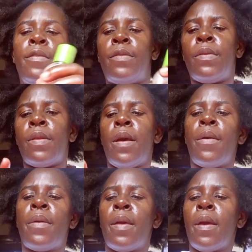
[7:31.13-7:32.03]
So
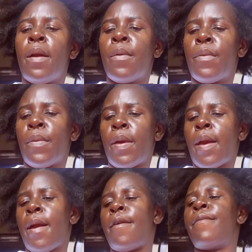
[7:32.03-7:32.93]
now here we
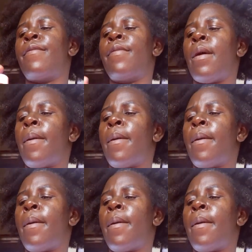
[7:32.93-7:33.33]
have